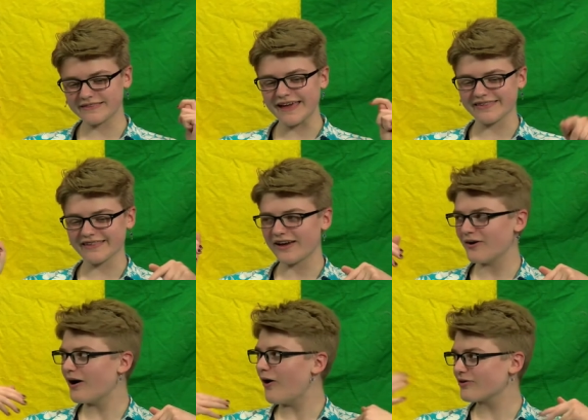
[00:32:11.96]
yes, they
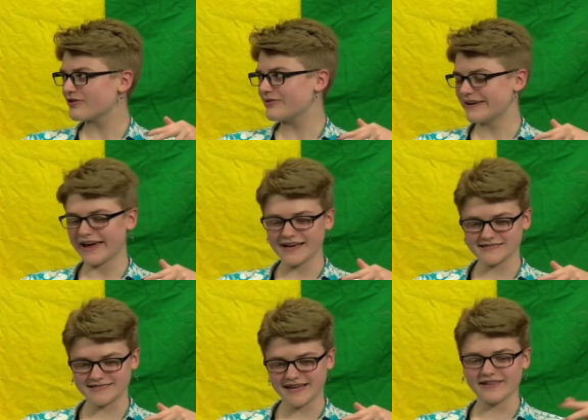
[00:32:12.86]
also kick
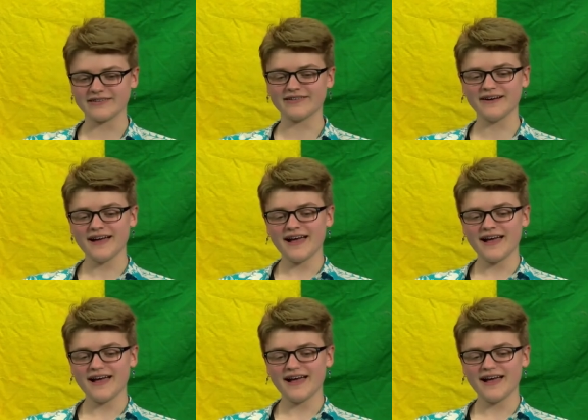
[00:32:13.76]
ass together